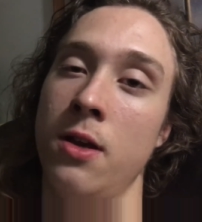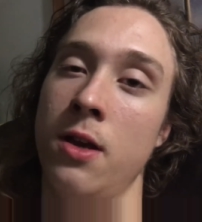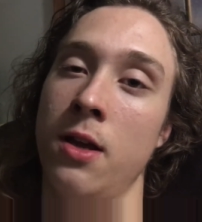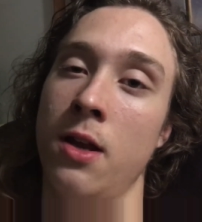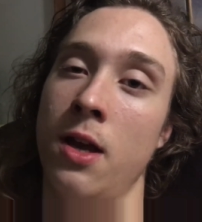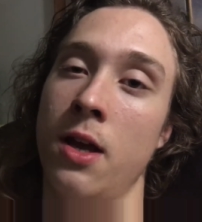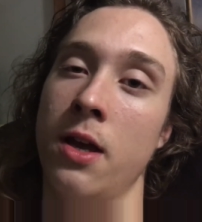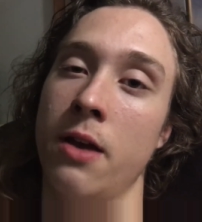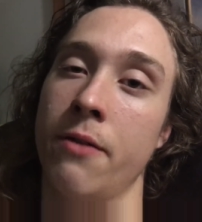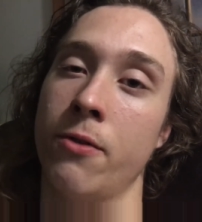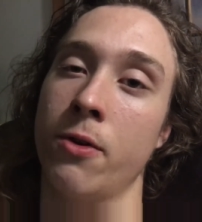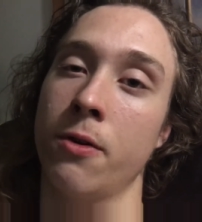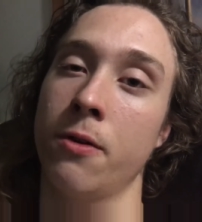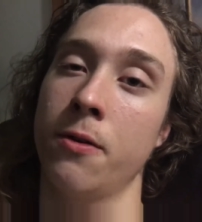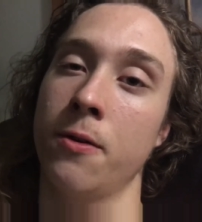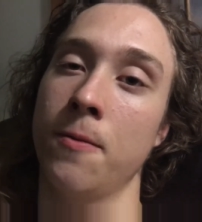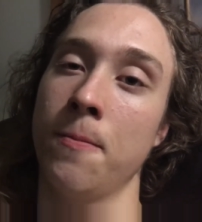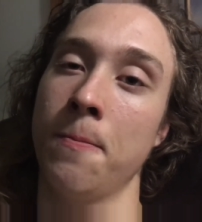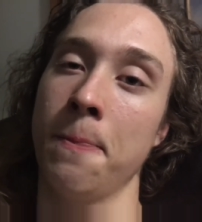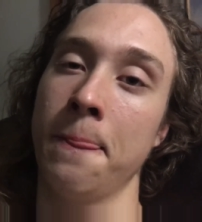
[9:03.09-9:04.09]
And I have
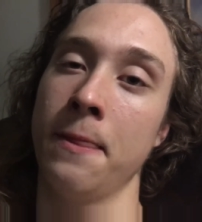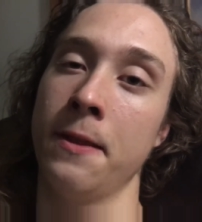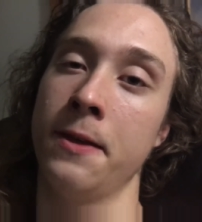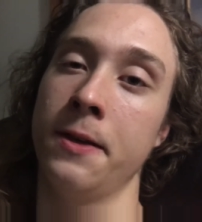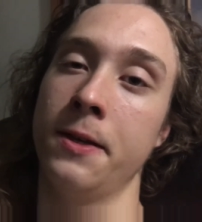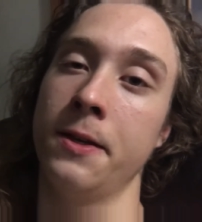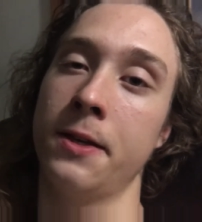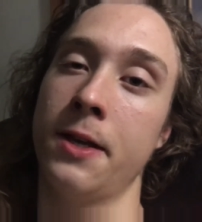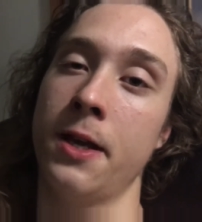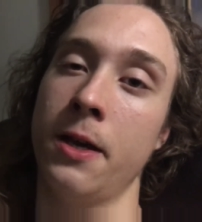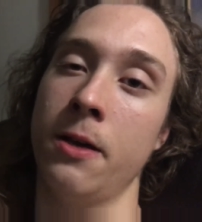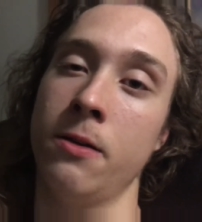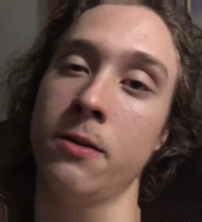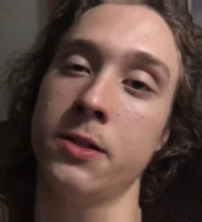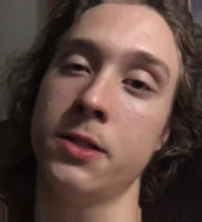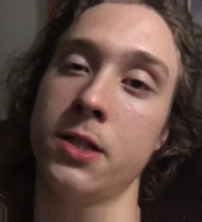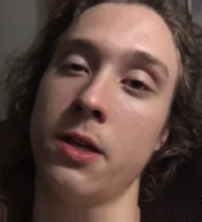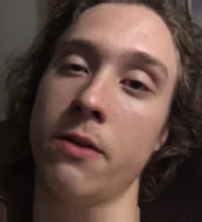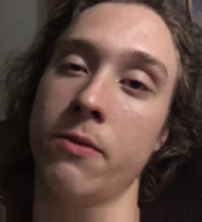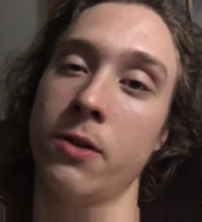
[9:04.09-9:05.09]
a Canon
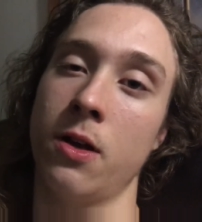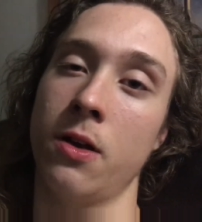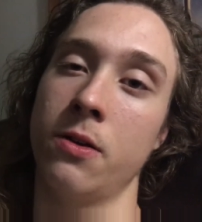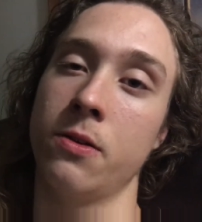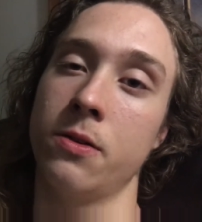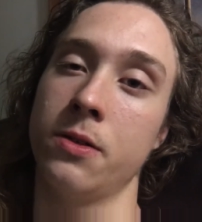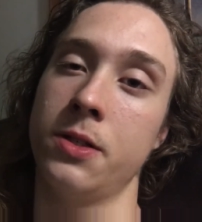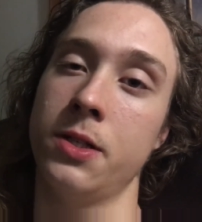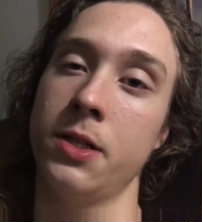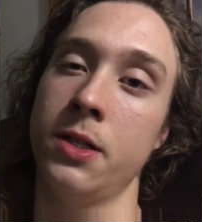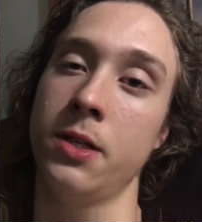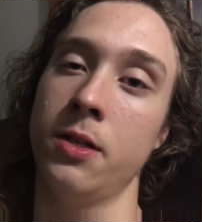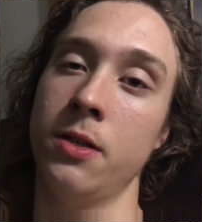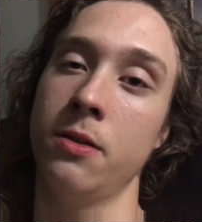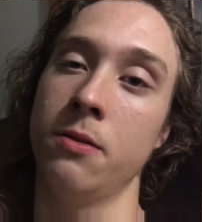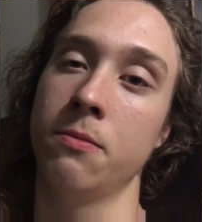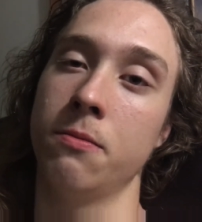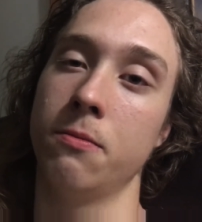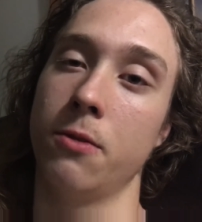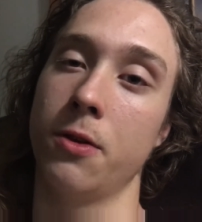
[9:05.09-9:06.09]
700D
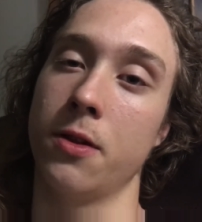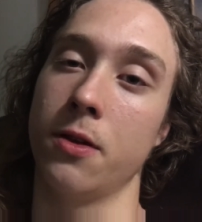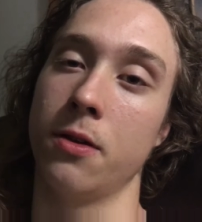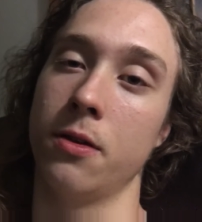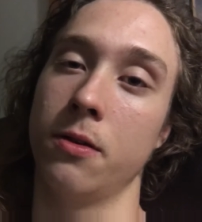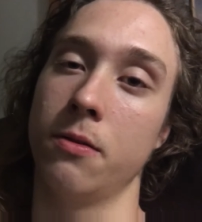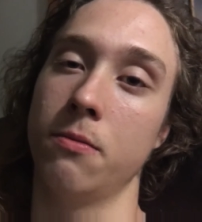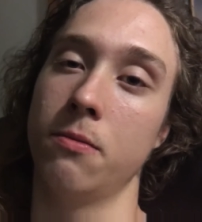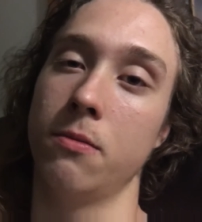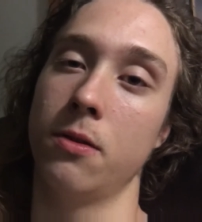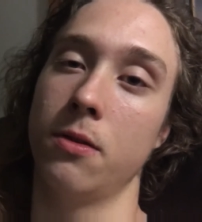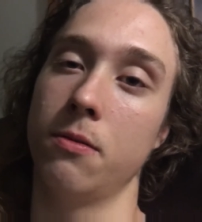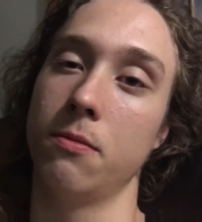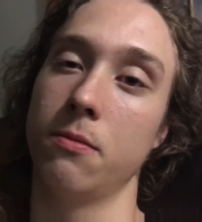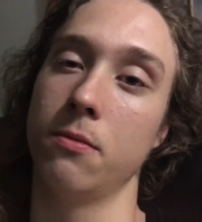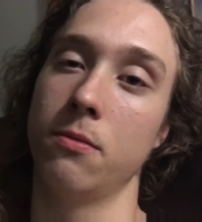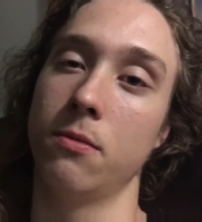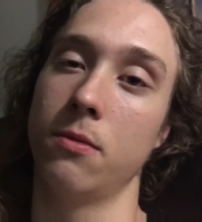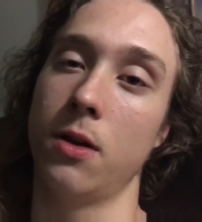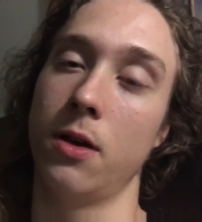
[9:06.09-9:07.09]
with a
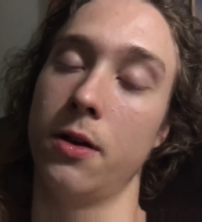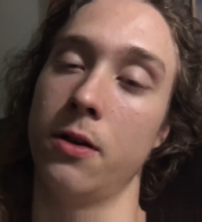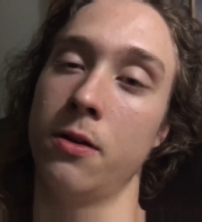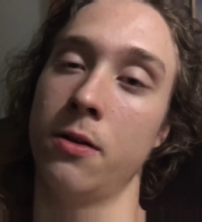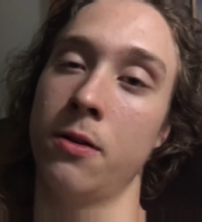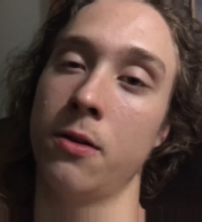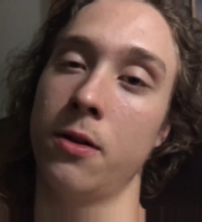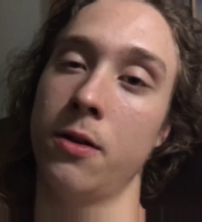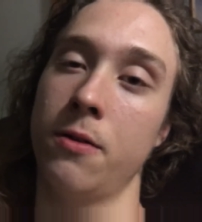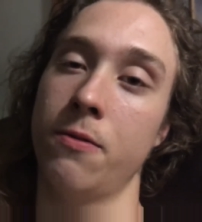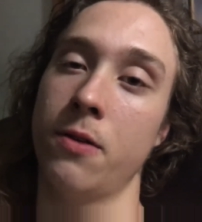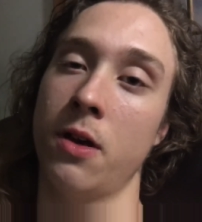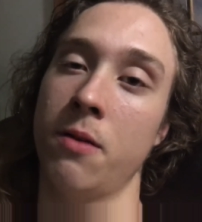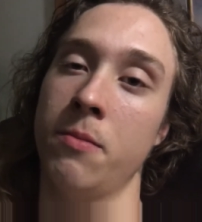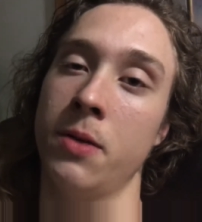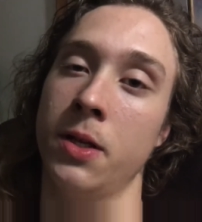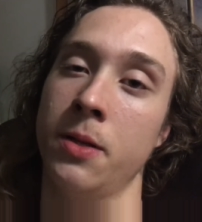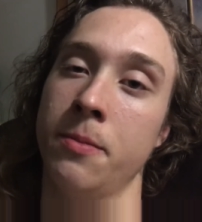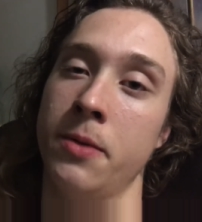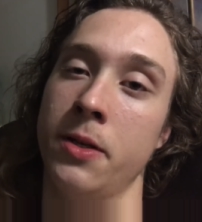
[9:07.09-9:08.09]

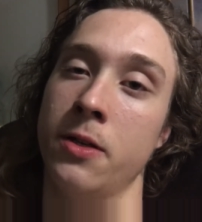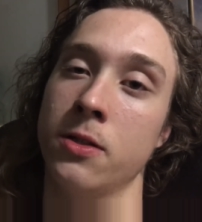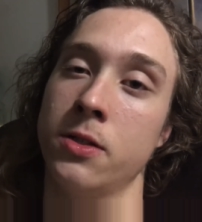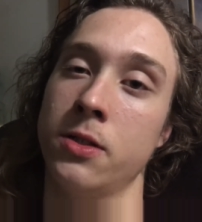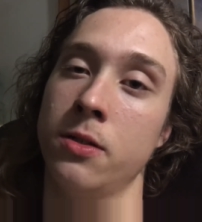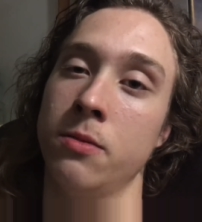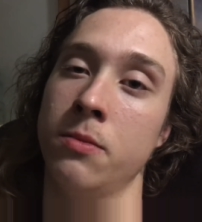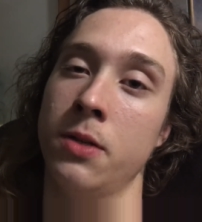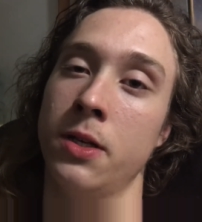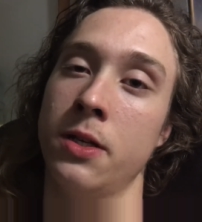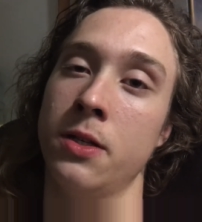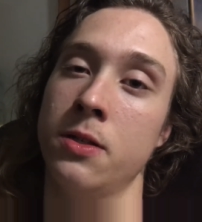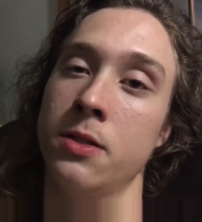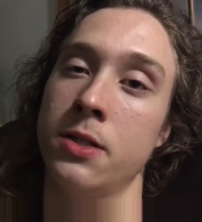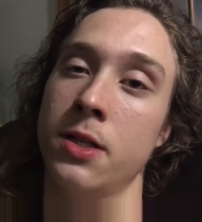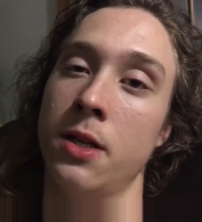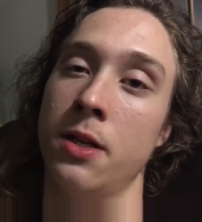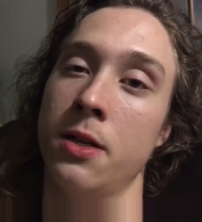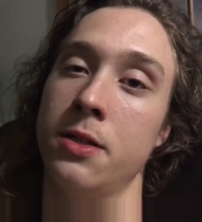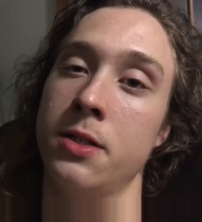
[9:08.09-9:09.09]
135mm zoom
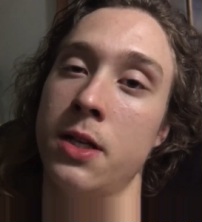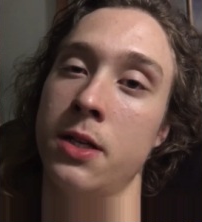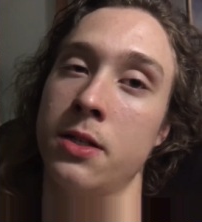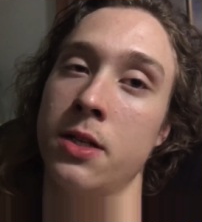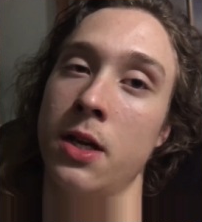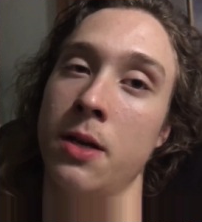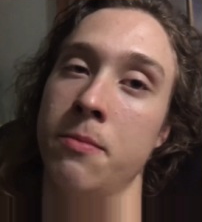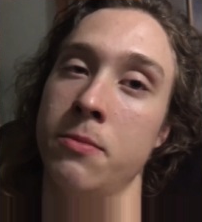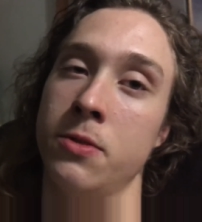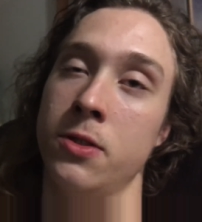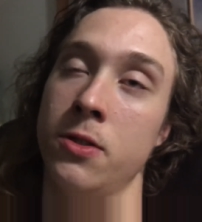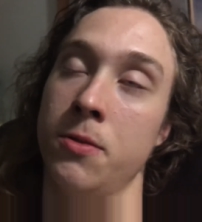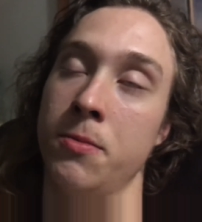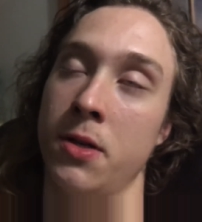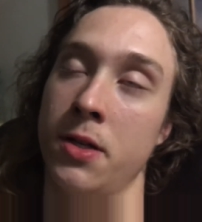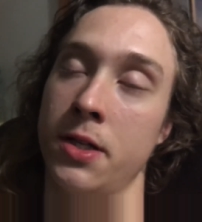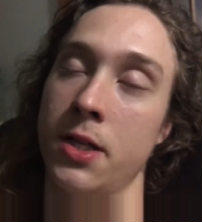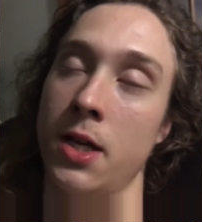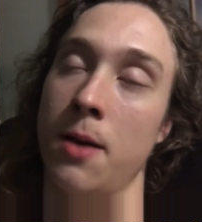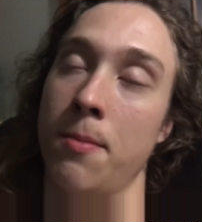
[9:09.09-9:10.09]
lens and a 10x zoom
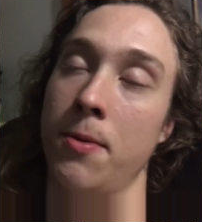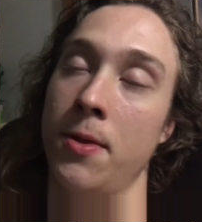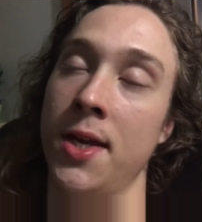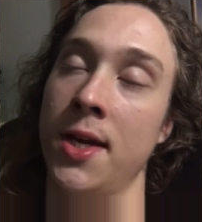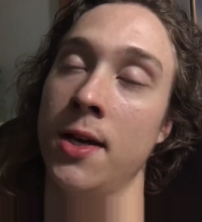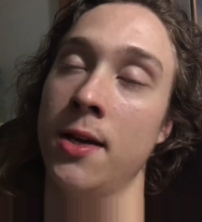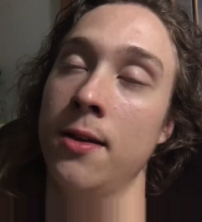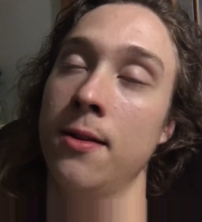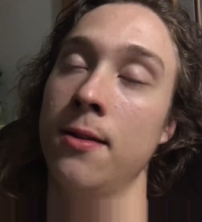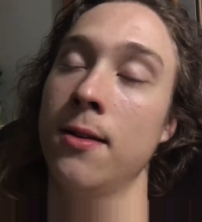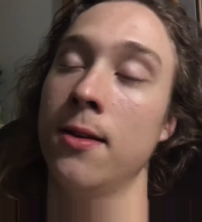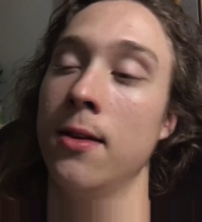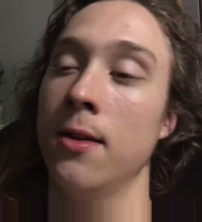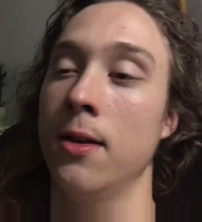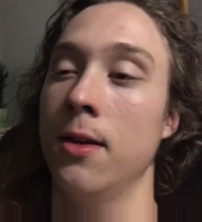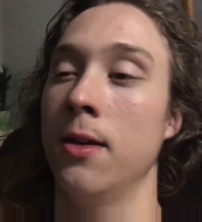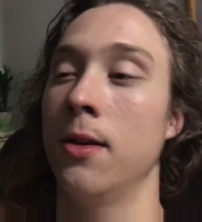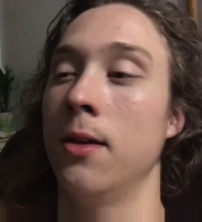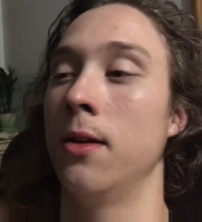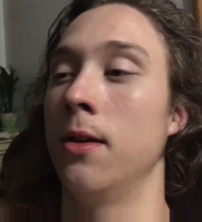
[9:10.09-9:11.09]
on top of that.
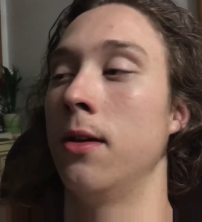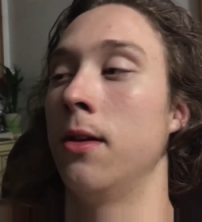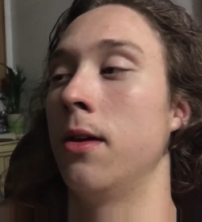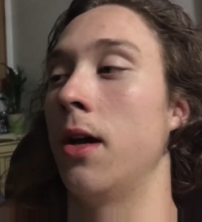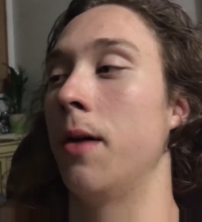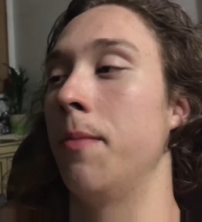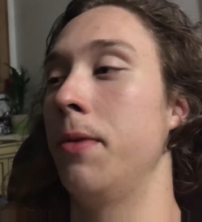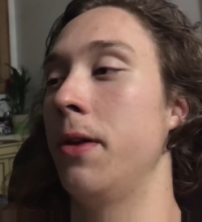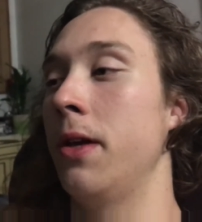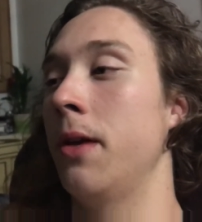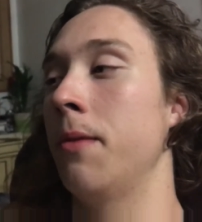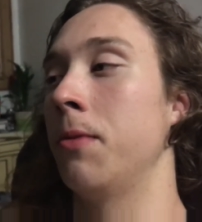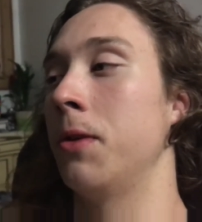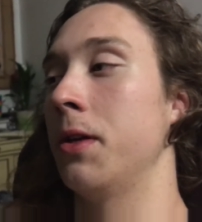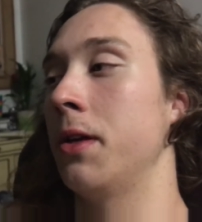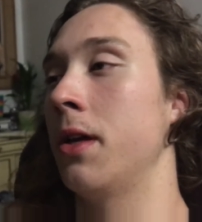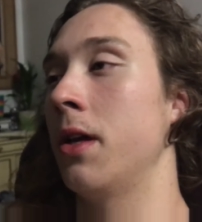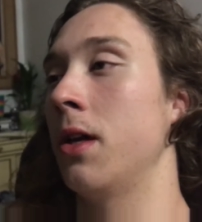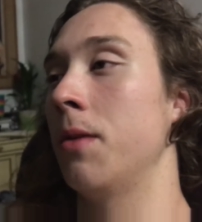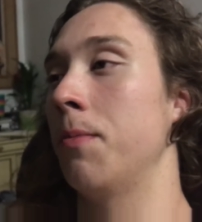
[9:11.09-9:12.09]
I'll be able
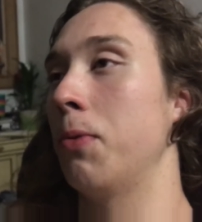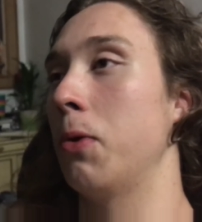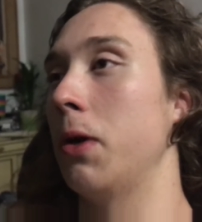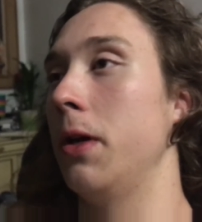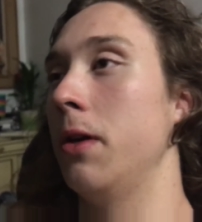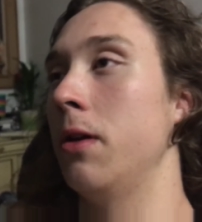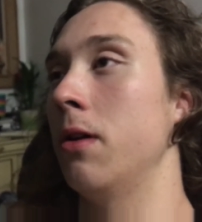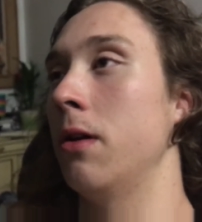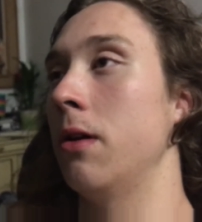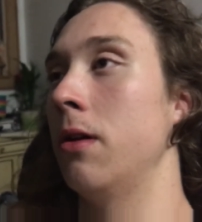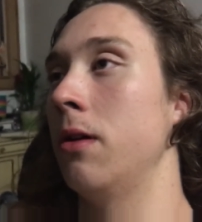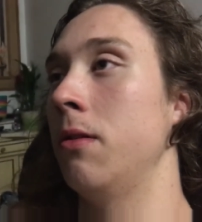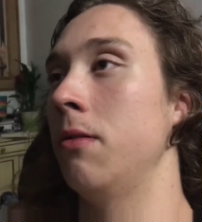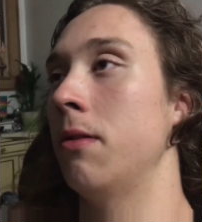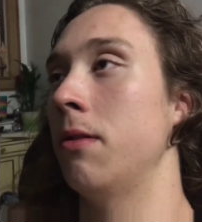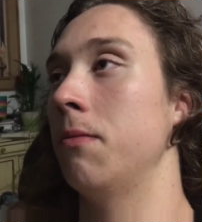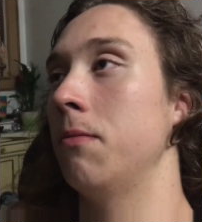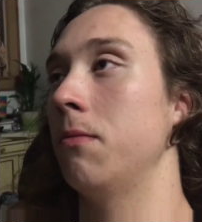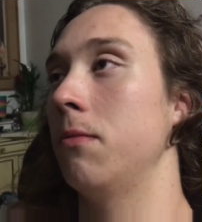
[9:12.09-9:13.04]
to get a pretty good,